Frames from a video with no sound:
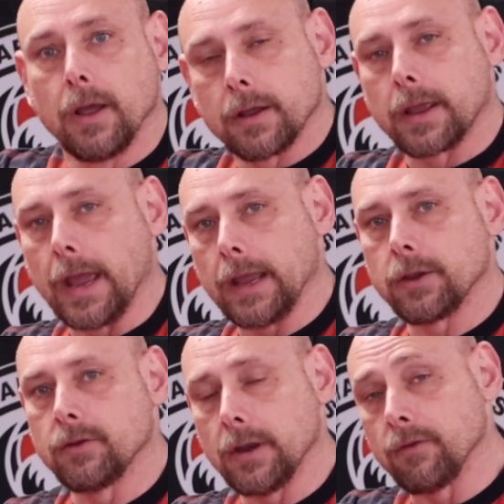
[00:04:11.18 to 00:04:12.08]
okay?
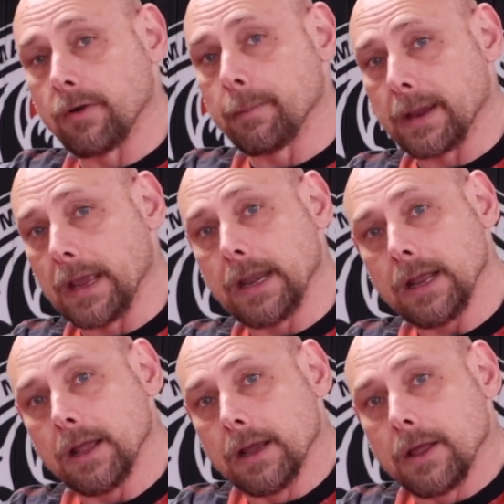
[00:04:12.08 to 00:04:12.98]
You did it in the very
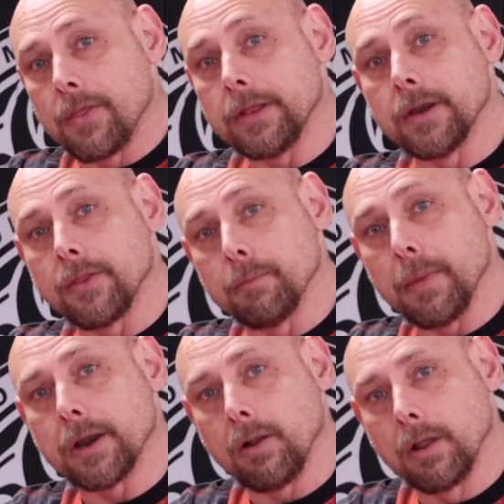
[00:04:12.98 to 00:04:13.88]
beginning, then you did it in the
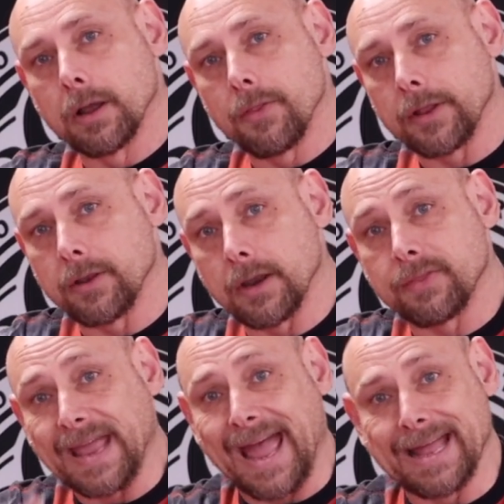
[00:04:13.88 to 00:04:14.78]
middle, and then you did it at
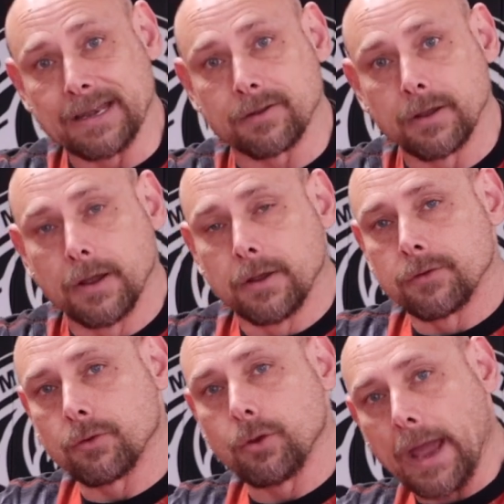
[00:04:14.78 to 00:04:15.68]
the end.
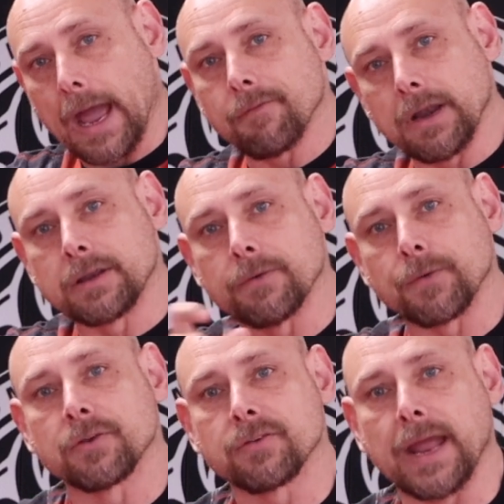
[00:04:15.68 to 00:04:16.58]
So you have it at
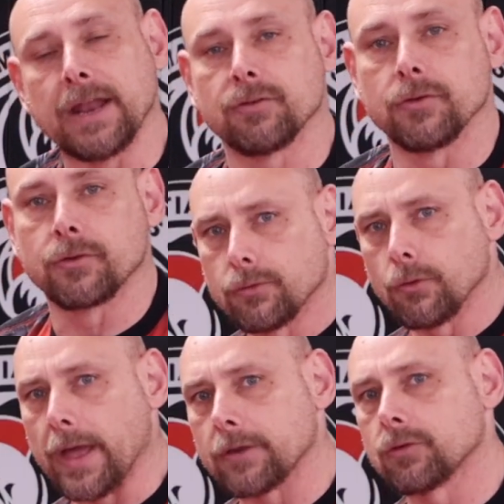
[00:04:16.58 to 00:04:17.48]
different stages.
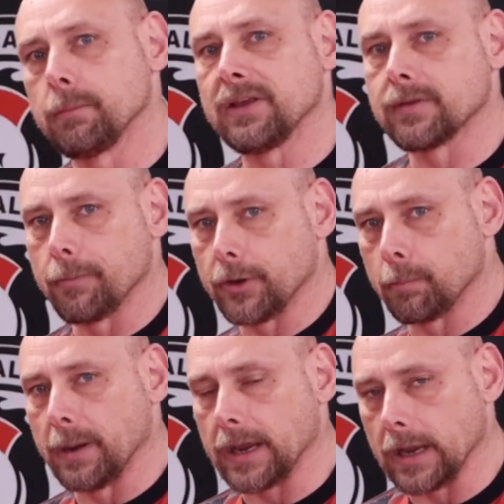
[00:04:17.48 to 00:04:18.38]
So that should be something you're
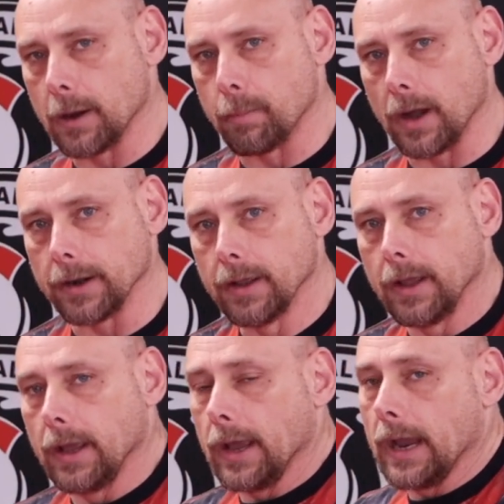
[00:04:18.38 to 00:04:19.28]
picking up on.
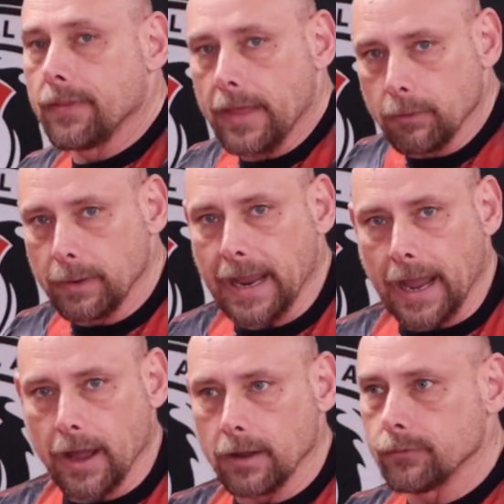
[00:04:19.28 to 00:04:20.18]
And then we
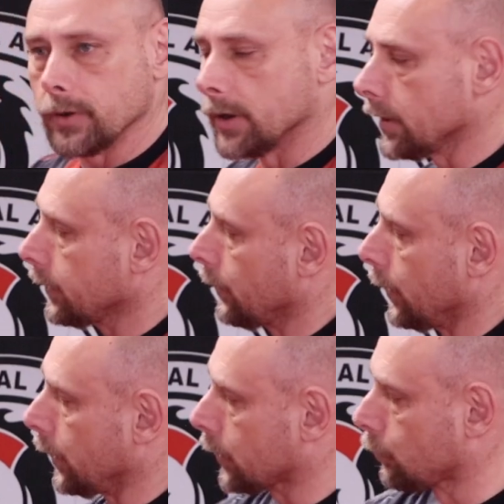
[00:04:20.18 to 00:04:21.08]
have
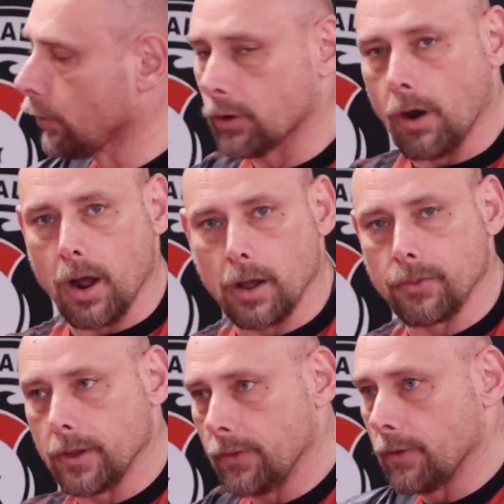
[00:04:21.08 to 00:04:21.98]
the coup de
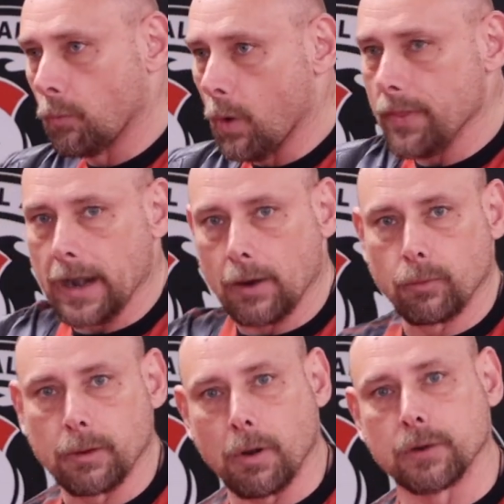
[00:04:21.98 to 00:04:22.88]
grace. The one that I
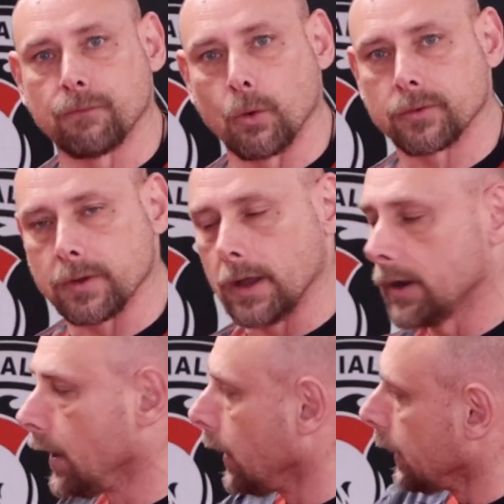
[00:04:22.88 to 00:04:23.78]
really wanted to focus
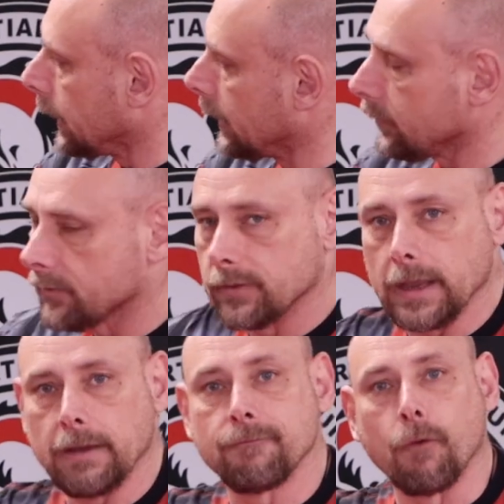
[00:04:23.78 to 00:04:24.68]
on is
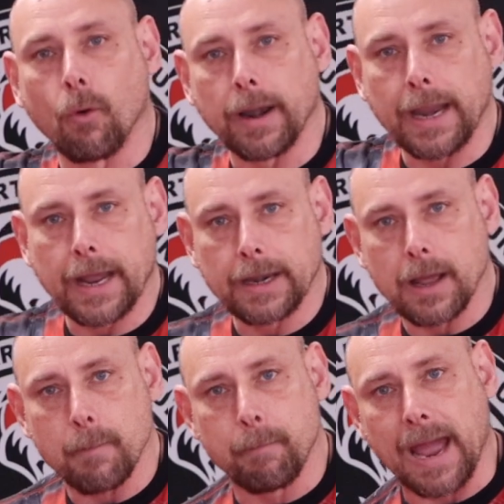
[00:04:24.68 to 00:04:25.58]
the
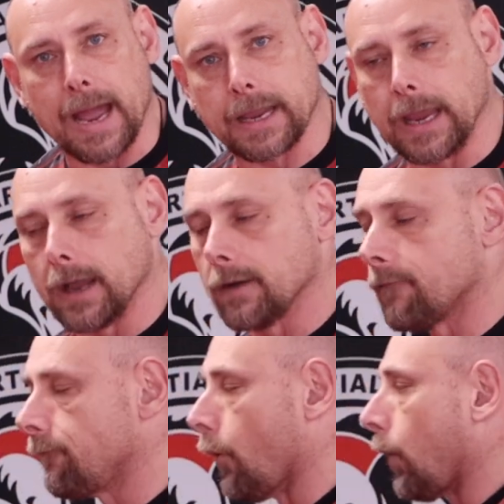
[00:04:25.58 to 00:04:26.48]
forehand, backhand,
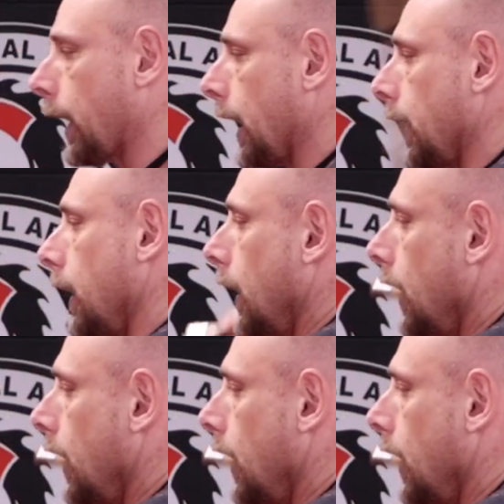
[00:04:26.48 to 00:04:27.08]
forehand.